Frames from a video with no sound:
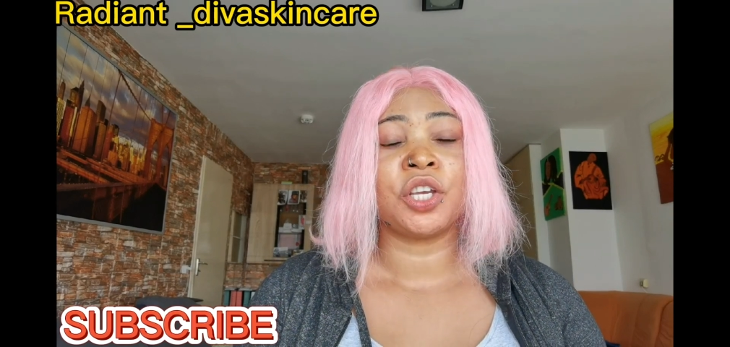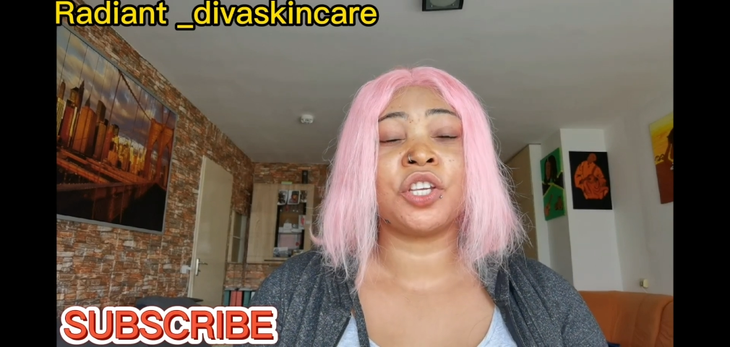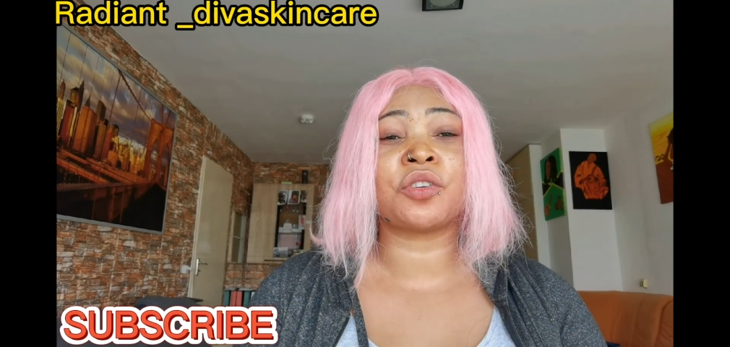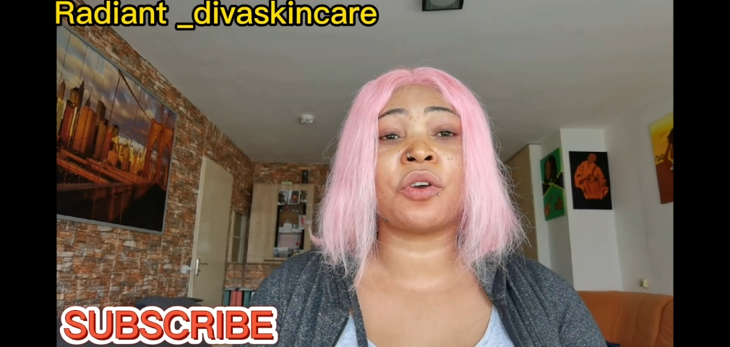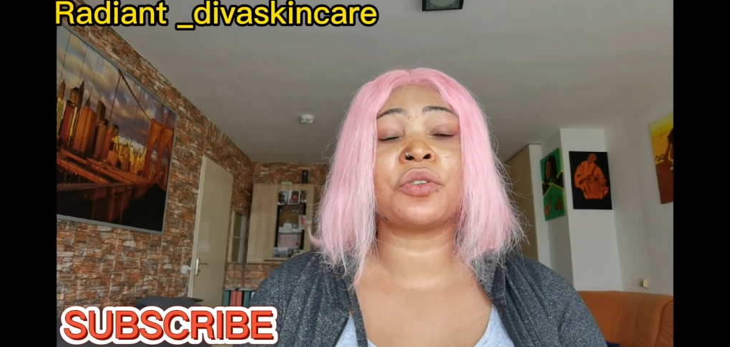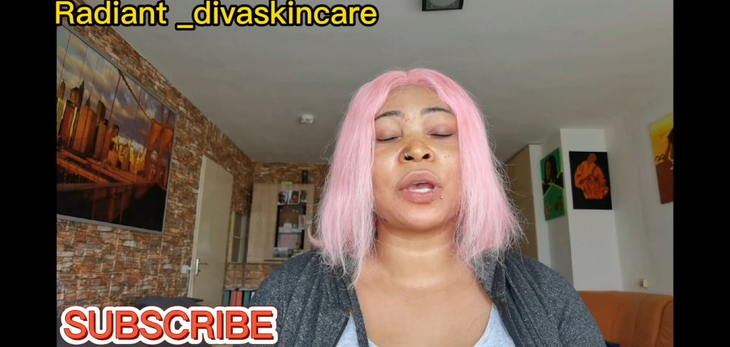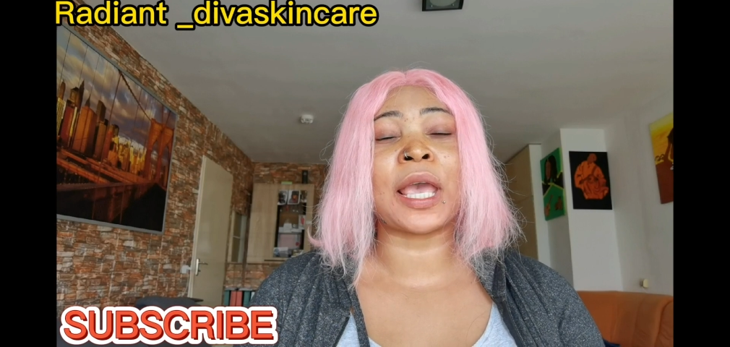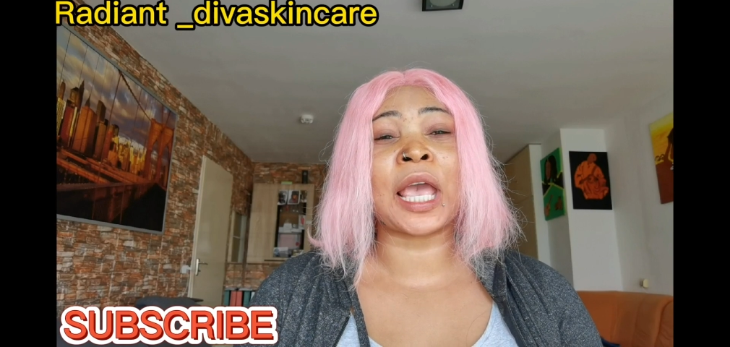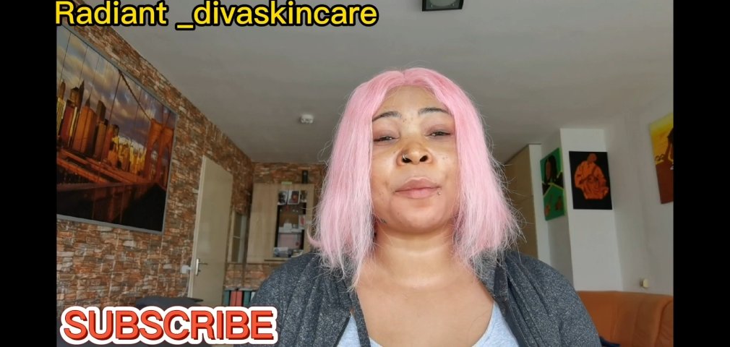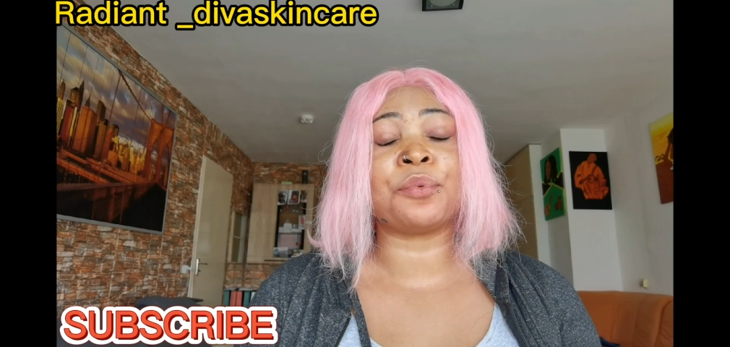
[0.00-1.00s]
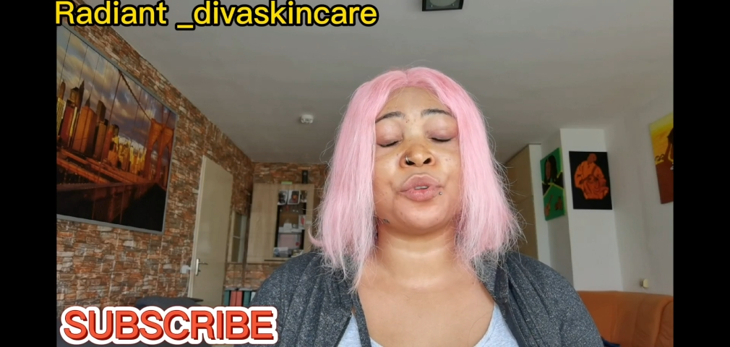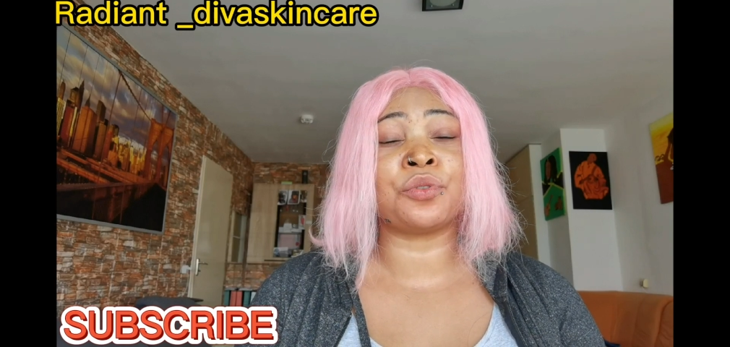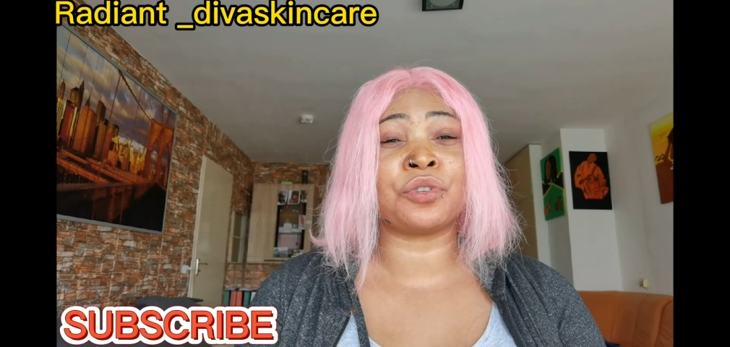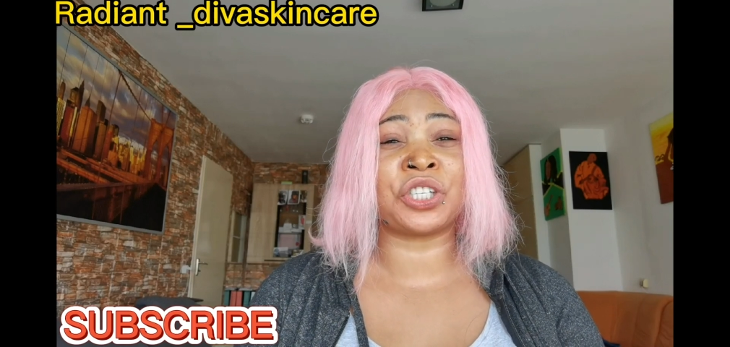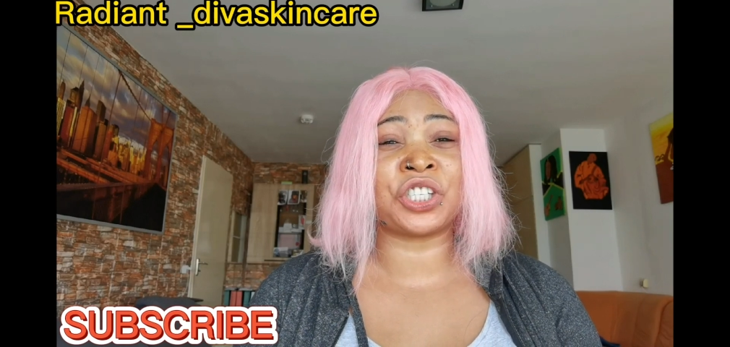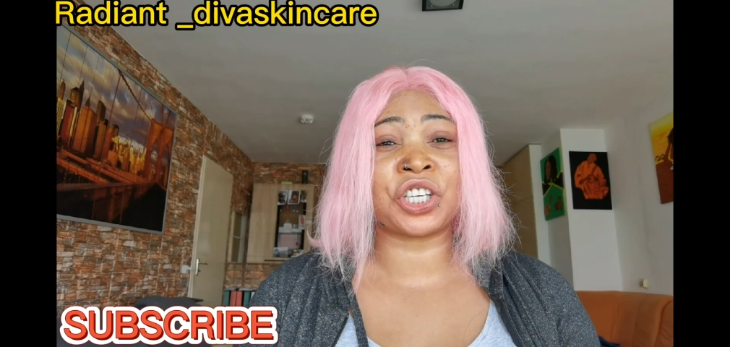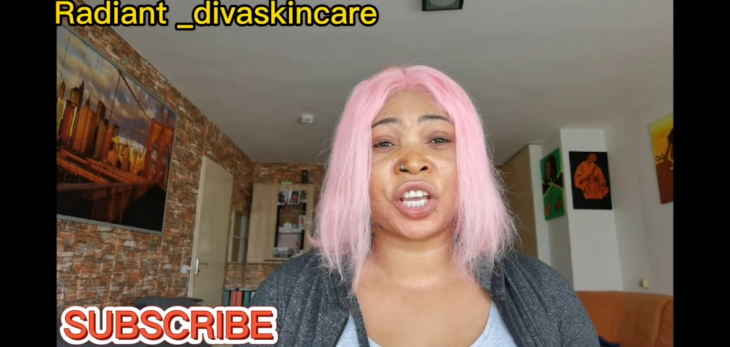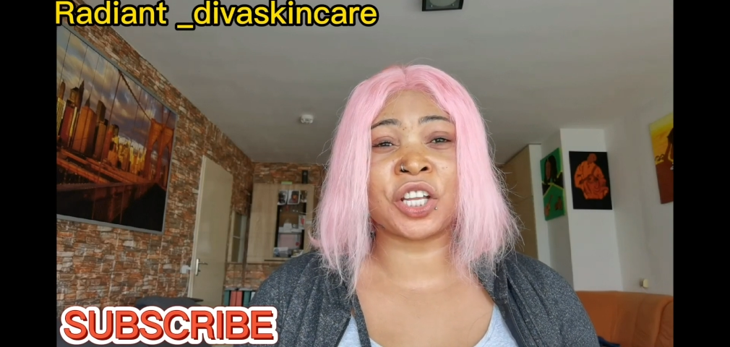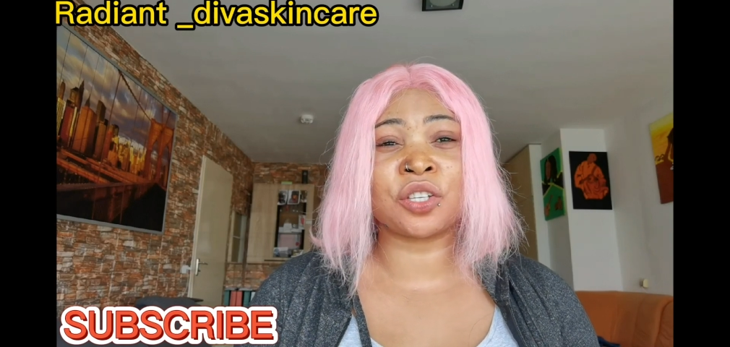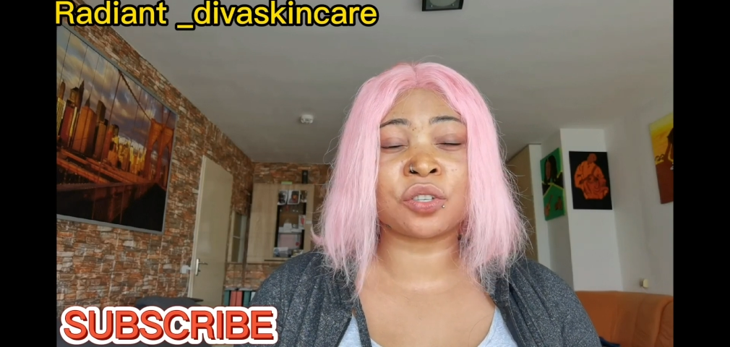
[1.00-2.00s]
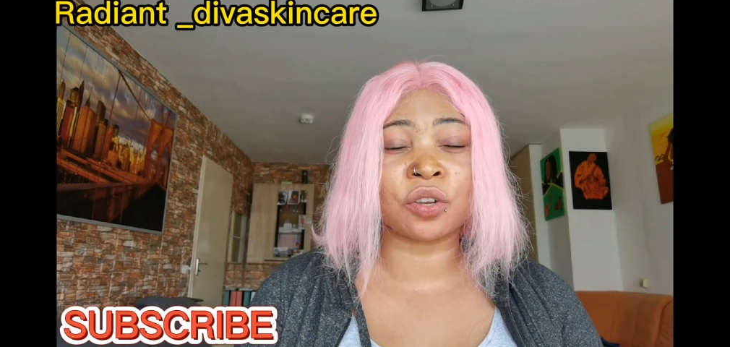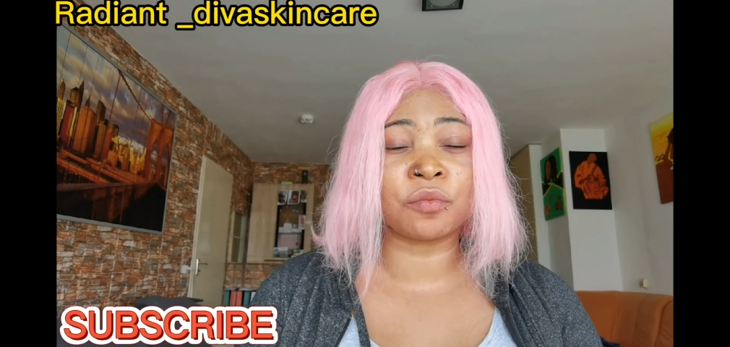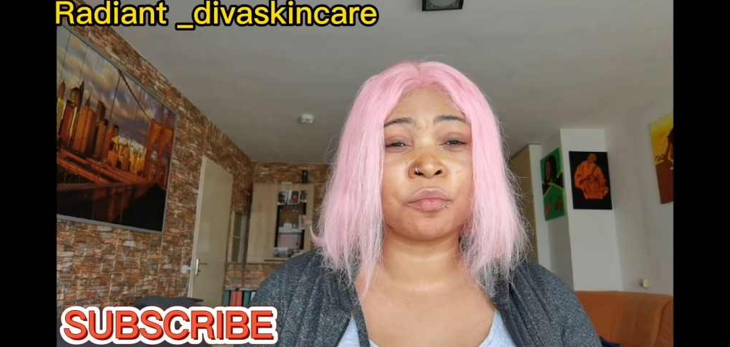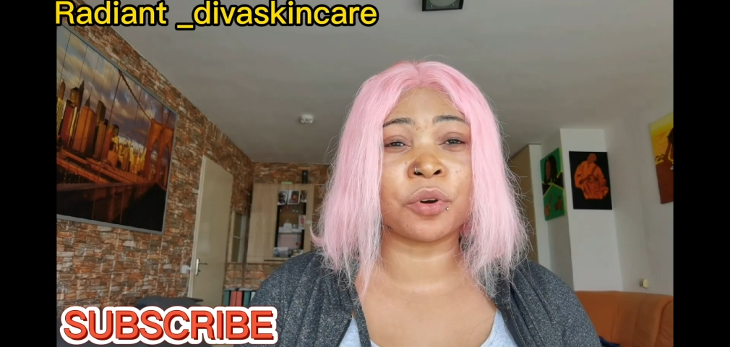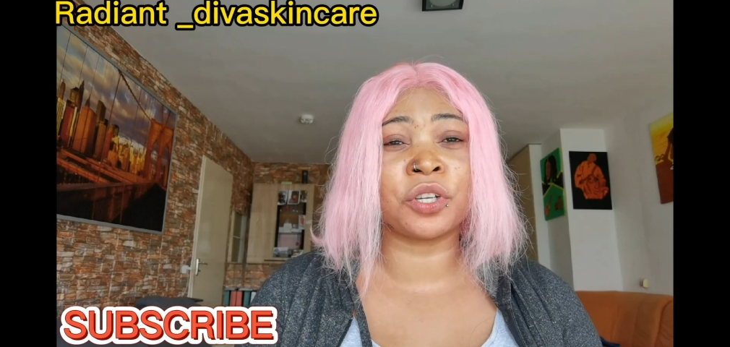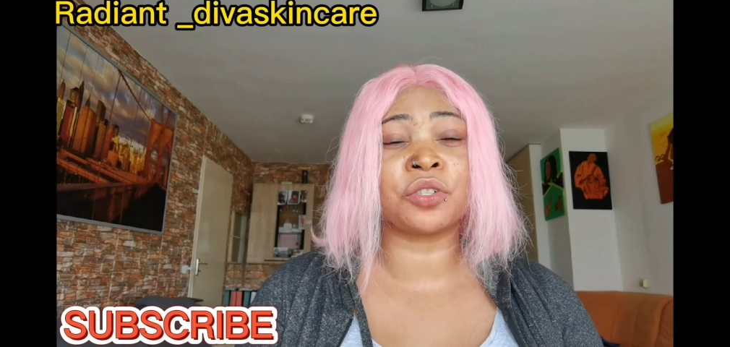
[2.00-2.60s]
It's going to help you to shade sunburn.